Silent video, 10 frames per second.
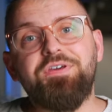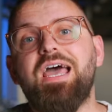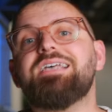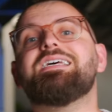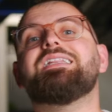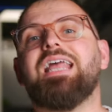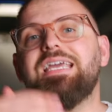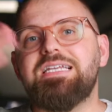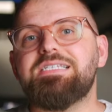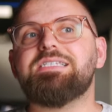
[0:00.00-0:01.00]
of it as a
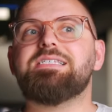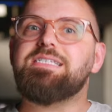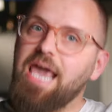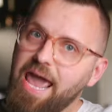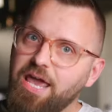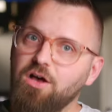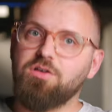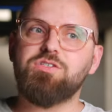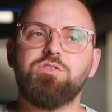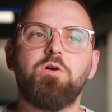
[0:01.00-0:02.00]
lightness scale.
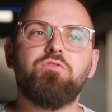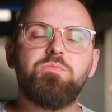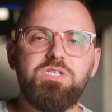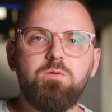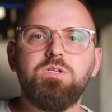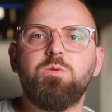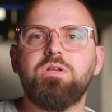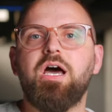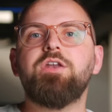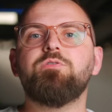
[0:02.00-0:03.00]
So from 0 to
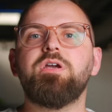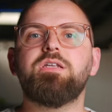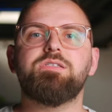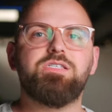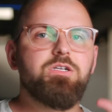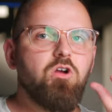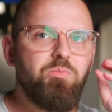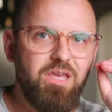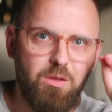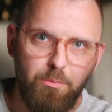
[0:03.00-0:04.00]
100, 0
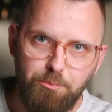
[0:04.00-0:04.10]
being